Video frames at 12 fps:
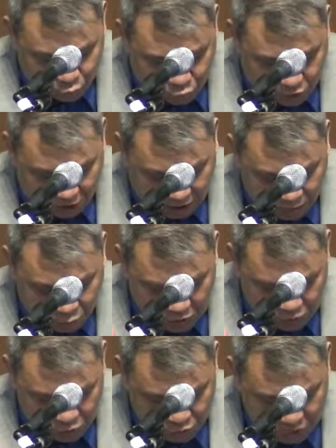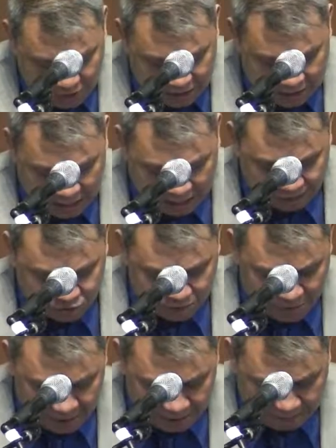work that we do in the lives of other